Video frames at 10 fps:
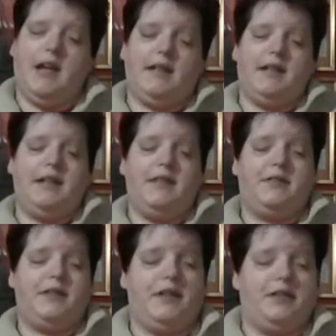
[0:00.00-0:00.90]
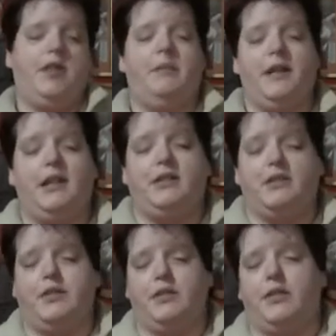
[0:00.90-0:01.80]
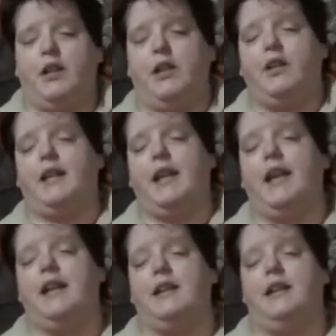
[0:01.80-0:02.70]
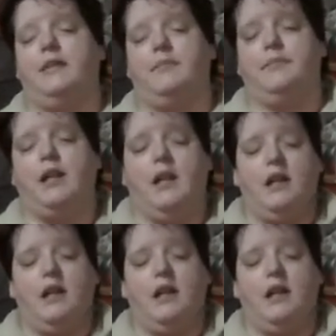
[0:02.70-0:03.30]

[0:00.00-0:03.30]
these Terminators can,